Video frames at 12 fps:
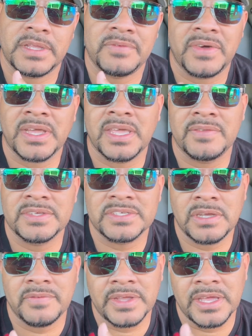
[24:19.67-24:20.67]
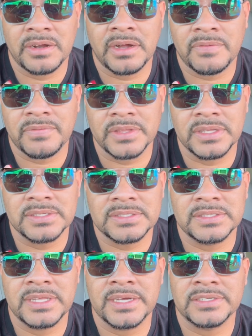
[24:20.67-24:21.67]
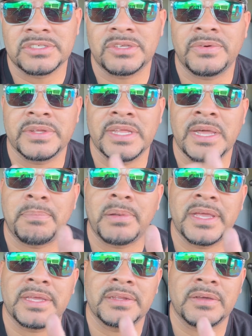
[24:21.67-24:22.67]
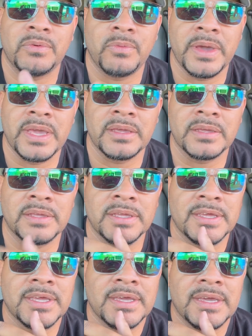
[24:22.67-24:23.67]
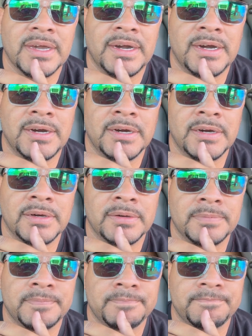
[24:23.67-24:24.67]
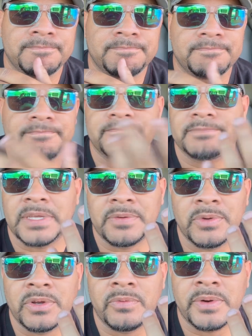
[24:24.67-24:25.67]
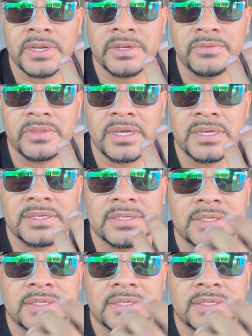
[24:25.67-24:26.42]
I give this up and get off of this, that's throwing that plan away, and we don't want to do that.